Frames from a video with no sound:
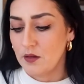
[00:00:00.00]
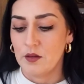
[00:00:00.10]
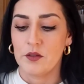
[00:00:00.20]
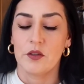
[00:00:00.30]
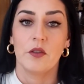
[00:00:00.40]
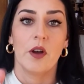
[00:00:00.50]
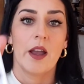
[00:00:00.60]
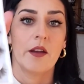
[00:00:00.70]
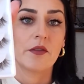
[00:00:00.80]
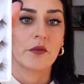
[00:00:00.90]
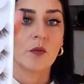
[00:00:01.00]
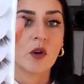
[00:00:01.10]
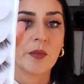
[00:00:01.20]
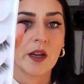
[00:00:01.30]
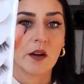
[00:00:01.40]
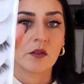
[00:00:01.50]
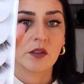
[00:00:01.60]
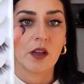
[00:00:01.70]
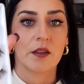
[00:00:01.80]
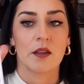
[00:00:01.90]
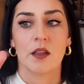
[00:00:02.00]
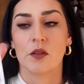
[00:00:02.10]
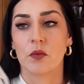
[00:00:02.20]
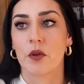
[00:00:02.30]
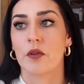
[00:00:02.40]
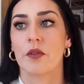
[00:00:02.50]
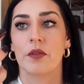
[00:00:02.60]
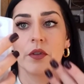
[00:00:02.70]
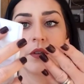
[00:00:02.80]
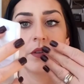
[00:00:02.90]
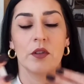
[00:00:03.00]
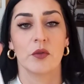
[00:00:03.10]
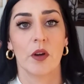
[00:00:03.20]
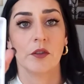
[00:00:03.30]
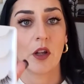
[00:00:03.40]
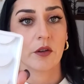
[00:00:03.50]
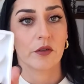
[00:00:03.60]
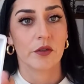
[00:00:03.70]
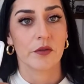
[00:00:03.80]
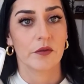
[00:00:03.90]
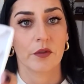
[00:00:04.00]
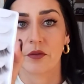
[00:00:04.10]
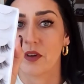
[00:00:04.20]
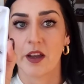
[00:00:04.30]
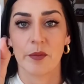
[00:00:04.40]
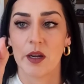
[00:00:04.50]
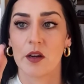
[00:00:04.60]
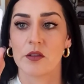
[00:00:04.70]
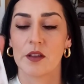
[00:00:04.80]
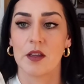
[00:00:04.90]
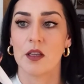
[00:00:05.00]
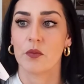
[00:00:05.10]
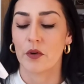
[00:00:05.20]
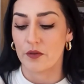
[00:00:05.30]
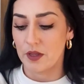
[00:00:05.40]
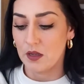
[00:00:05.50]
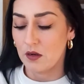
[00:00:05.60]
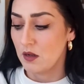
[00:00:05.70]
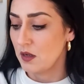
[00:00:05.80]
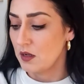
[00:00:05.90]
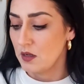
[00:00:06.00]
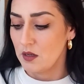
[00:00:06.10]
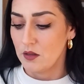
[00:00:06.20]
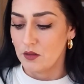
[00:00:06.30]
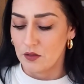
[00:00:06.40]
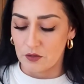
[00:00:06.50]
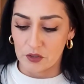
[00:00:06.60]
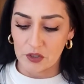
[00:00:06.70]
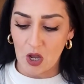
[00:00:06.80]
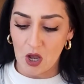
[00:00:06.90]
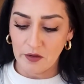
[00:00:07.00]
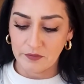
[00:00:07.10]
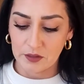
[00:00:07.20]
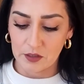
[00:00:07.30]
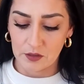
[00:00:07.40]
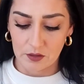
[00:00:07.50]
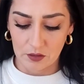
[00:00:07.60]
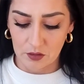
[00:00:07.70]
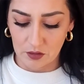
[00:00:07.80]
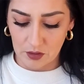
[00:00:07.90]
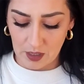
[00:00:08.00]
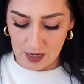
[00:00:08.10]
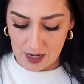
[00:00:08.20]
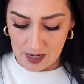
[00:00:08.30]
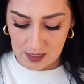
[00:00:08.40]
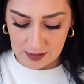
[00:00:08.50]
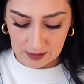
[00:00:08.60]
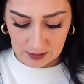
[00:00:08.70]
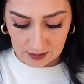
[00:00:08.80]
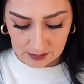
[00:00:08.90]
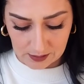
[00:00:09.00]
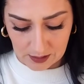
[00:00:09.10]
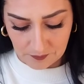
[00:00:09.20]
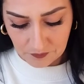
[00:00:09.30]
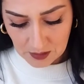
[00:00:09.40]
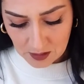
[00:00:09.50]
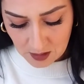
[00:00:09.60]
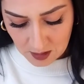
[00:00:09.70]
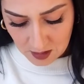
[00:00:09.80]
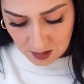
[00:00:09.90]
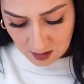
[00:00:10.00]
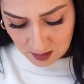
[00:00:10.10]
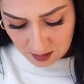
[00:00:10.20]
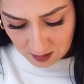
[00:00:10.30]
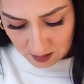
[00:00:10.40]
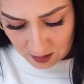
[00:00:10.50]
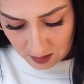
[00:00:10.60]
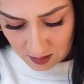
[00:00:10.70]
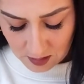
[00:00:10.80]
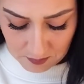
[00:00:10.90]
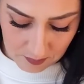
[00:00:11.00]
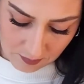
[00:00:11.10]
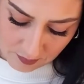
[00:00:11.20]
So I have 3 more pairs. I think that's worth $12 for 5 pairs. I think it's worth it. They're soft. And let's see. Doesn't